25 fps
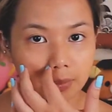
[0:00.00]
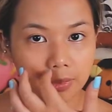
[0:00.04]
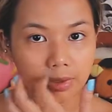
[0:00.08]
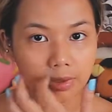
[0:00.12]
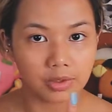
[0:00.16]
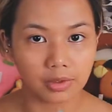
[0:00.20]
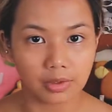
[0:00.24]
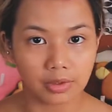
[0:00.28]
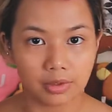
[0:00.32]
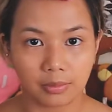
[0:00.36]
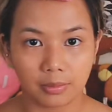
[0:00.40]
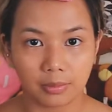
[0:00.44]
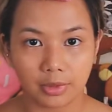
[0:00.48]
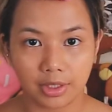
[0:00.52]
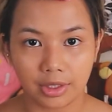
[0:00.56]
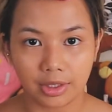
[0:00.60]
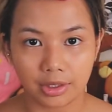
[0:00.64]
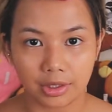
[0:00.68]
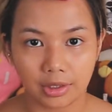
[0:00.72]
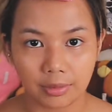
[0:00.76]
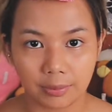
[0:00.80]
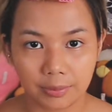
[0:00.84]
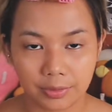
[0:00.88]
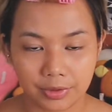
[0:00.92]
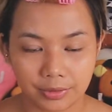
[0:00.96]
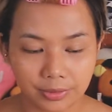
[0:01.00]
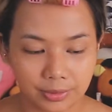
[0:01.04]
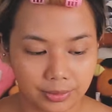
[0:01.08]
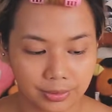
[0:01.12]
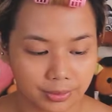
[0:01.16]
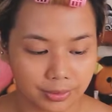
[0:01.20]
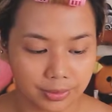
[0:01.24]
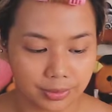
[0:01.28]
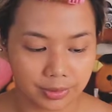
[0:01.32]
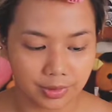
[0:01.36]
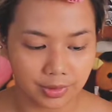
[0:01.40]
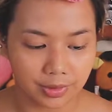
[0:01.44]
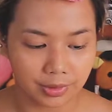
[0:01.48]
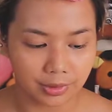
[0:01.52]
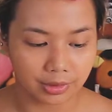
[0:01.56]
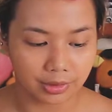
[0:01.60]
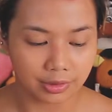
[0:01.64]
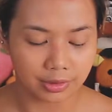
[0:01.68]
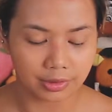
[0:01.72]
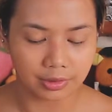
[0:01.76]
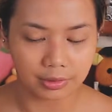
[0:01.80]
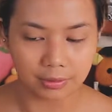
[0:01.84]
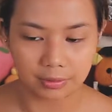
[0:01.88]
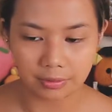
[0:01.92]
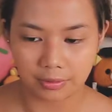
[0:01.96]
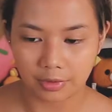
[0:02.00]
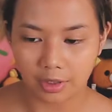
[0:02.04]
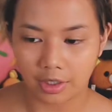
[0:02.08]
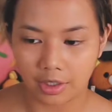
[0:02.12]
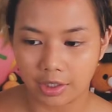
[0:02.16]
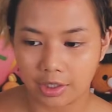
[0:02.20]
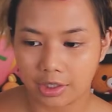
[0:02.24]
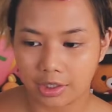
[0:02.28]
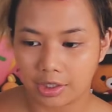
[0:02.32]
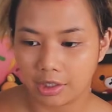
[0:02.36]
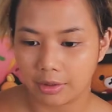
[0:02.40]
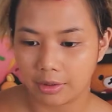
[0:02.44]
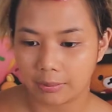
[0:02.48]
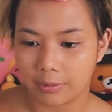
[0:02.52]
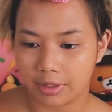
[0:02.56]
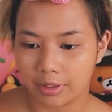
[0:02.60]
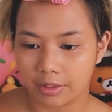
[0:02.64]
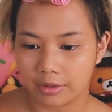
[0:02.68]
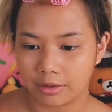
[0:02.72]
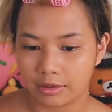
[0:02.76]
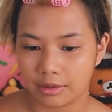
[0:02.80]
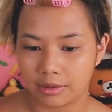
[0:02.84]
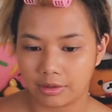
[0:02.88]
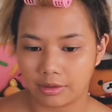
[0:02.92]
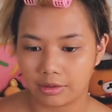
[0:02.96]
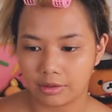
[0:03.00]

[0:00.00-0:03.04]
into the makeup to start talking about